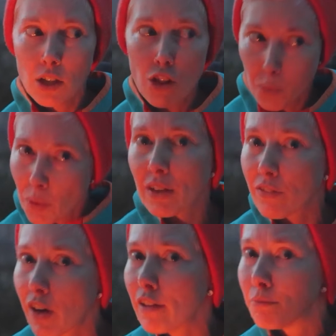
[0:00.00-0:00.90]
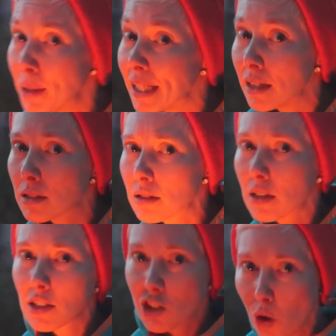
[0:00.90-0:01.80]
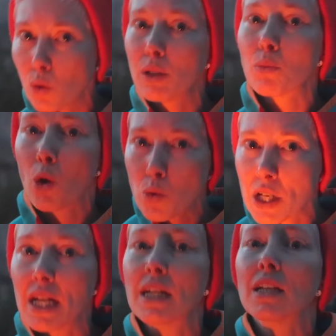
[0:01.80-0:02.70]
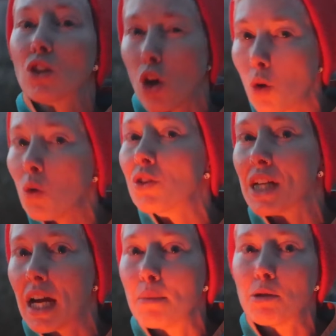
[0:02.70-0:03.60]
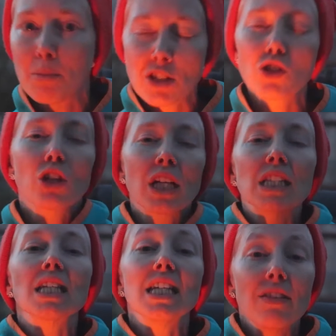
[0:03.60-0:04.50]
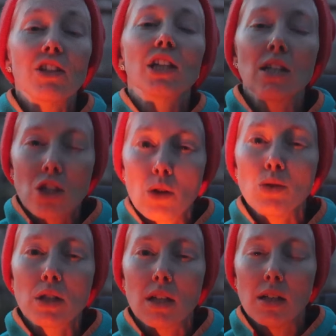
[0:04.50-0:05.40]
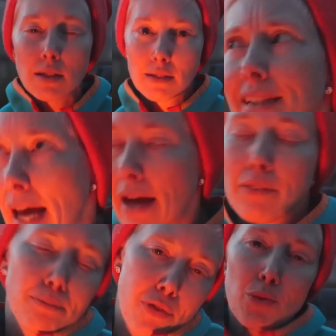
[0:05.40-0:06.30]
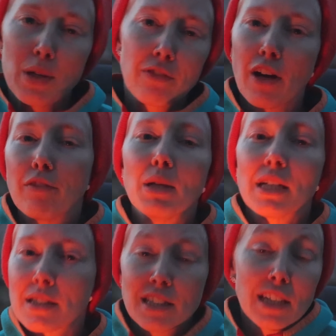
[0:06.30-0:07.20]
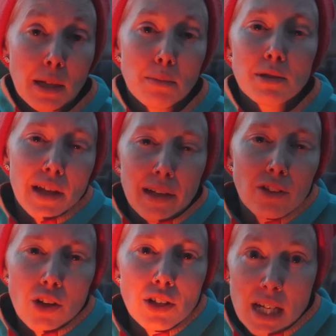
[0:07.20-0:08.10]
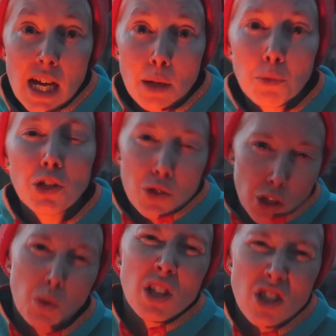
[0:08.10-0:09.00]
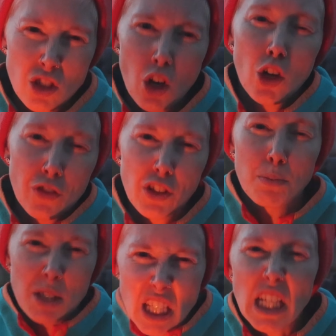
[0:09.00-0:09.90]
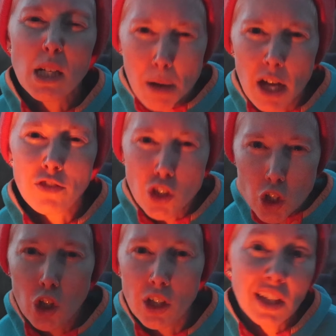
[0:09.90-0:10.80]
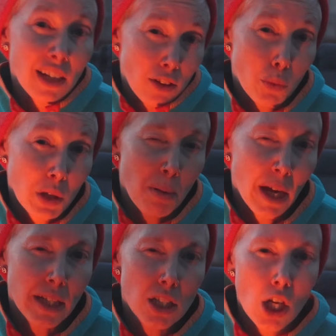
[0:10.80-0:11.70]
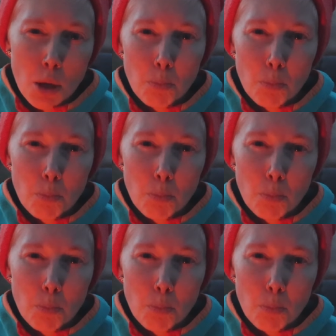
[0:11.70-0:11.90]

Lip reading: 3 to 5 minutes, slowly rotating the whole time to make sure it gets evenly toasted. Yeah, 3 to 5 minutes seems like a long time when you just want to scarf an obscene amount of sugar in like 3 bites,